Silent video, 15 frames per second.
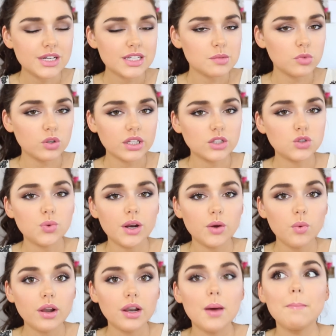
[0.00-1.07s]
because I'm only
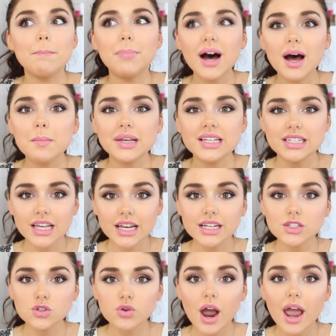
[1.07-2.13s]
21 but my skin
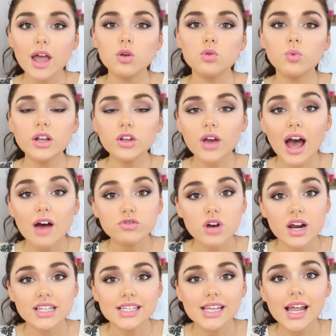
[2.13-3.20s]
is dry and when you have
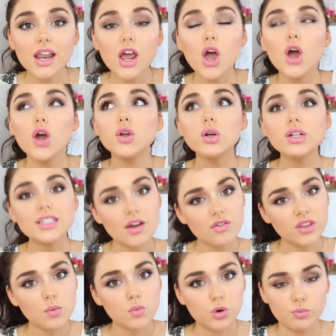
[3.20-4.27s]
dry skin you're
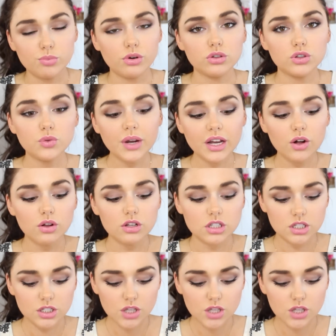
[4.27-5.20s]
definitely more prone to wrinkles